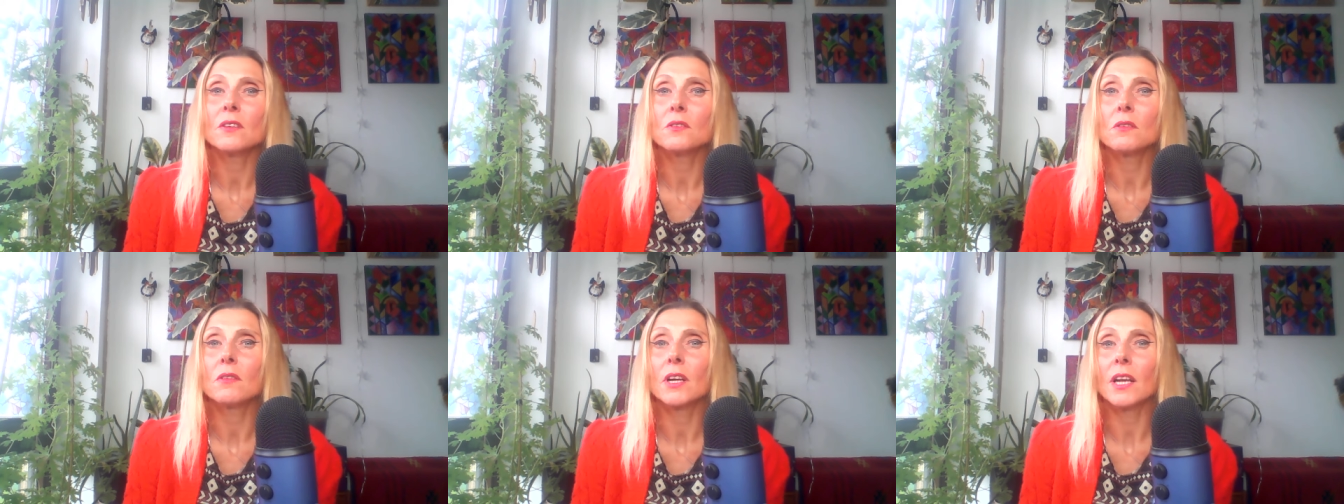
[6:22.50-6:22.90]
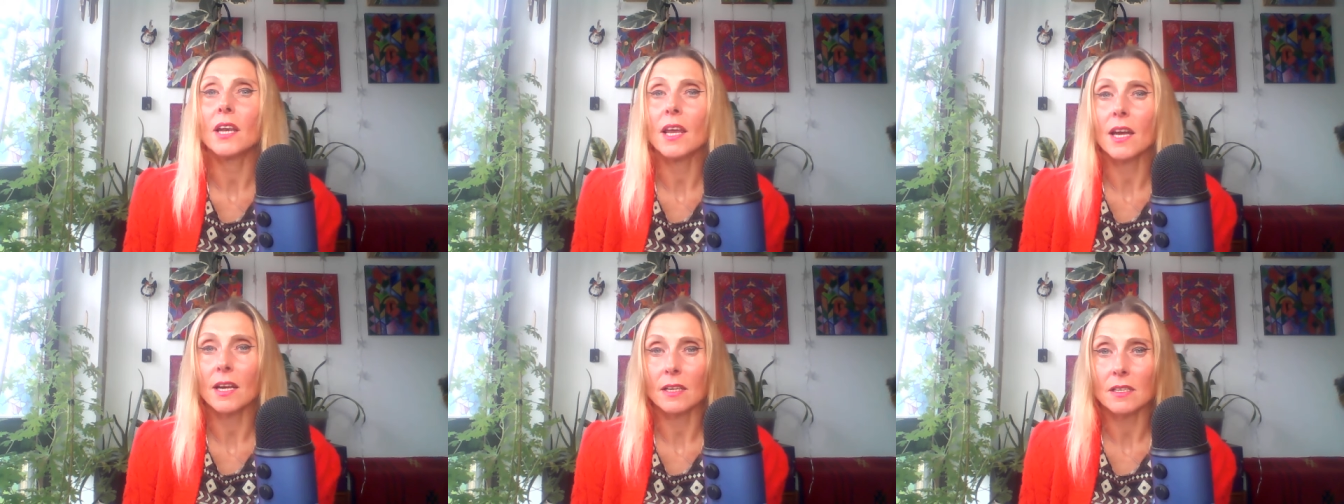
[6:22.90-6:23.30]

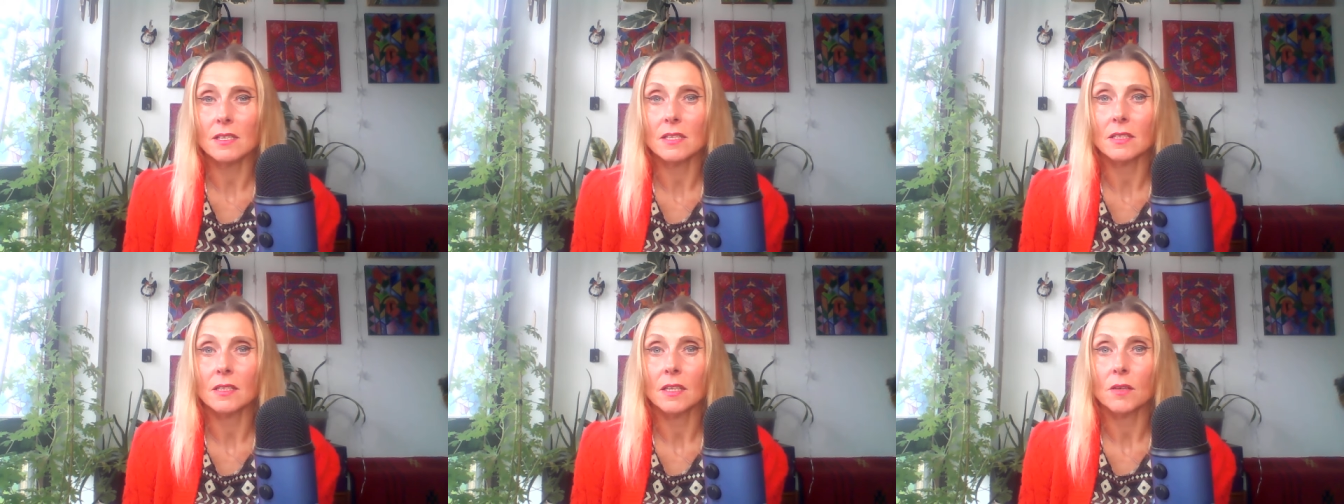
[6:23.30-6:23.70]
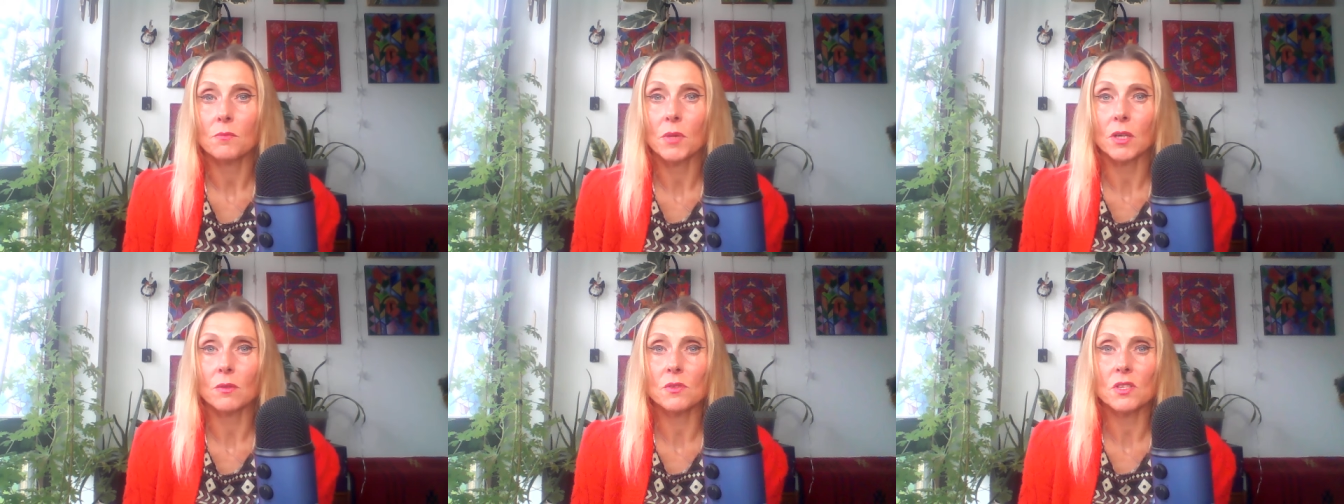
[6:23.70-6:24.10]
relaxed
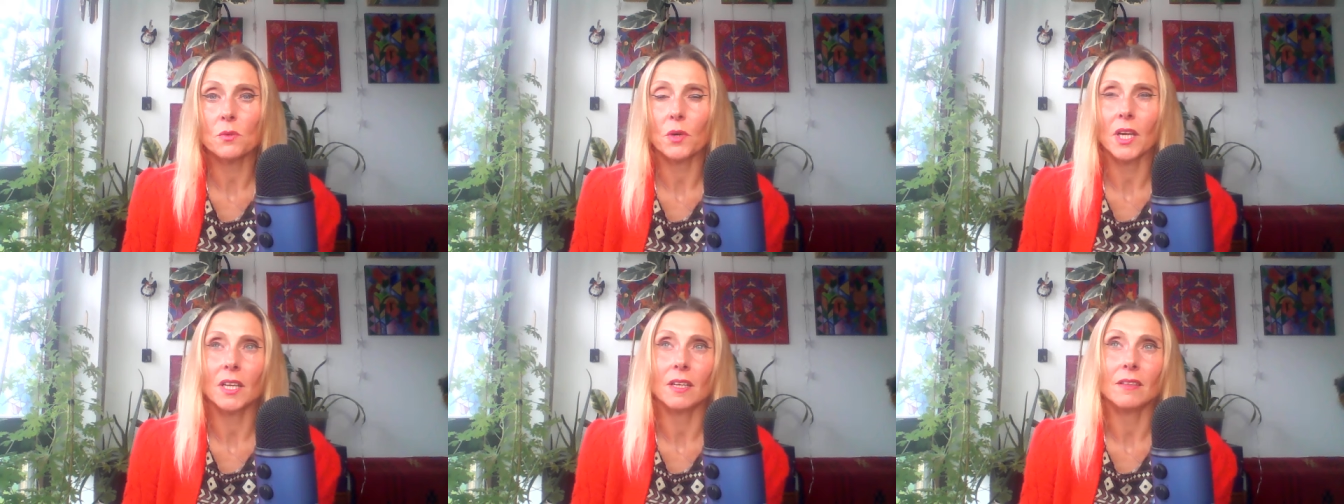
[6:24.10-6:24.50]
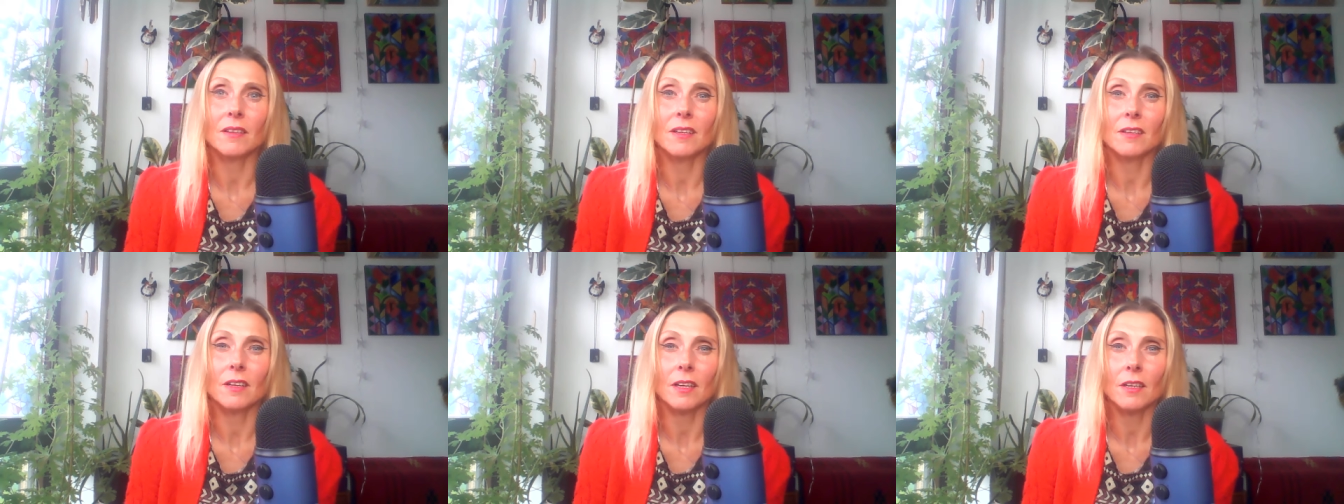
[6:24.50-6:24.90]
but also in an